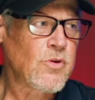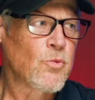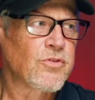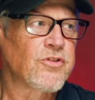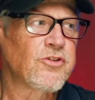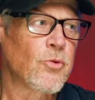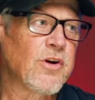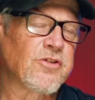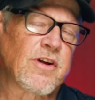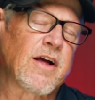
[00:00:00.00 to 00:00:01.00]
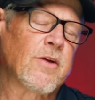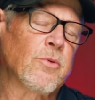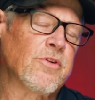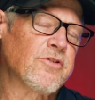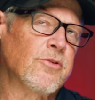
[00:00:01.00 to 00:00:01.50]
One situation I had
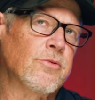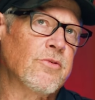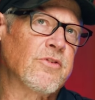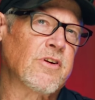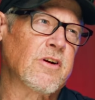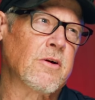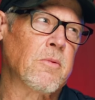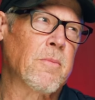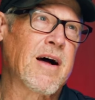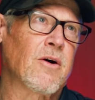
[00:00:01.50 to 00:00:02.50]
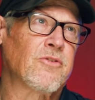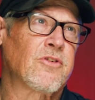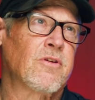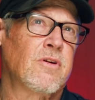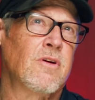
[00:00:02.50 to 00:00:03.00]
with a student
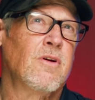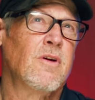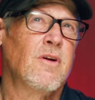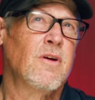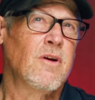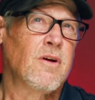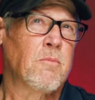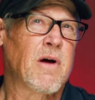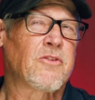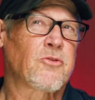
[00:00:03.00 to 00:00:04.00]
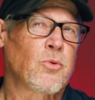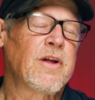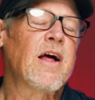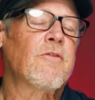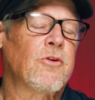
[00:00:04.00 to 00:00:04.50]
about
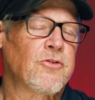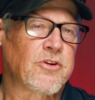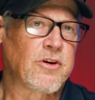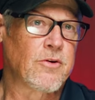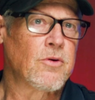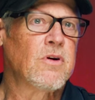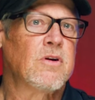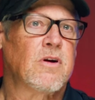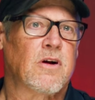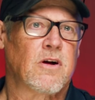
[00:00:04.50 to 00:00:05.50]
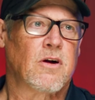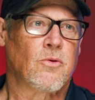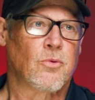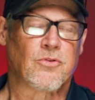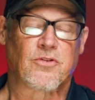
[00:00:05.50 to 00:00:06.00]
3.5 years ago,
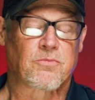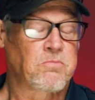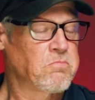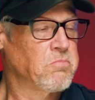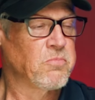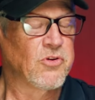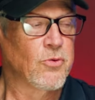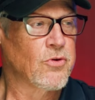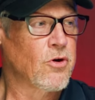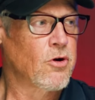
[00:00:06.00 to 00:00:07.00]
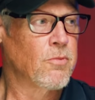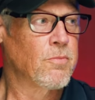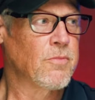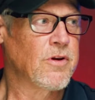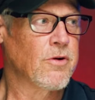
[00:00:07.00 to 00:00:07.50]
we were just doing our,
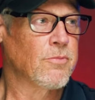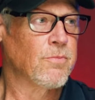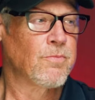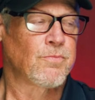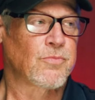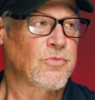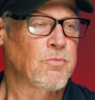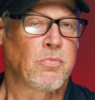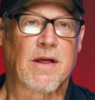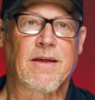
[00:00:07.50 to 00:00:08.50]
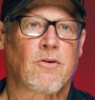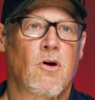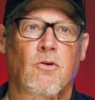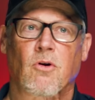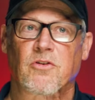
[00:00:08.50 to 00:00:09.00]
you know, planned
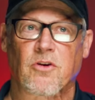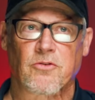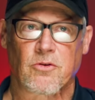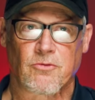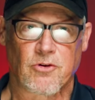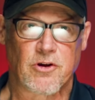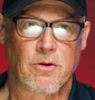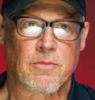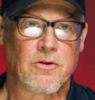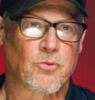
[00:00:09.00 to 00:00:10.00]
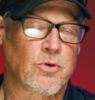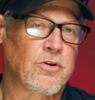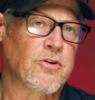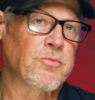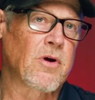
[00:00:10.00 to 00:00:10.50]
long cross country for him. He's
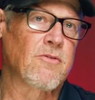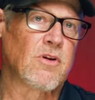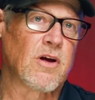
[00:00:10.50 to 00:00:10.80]
working on his private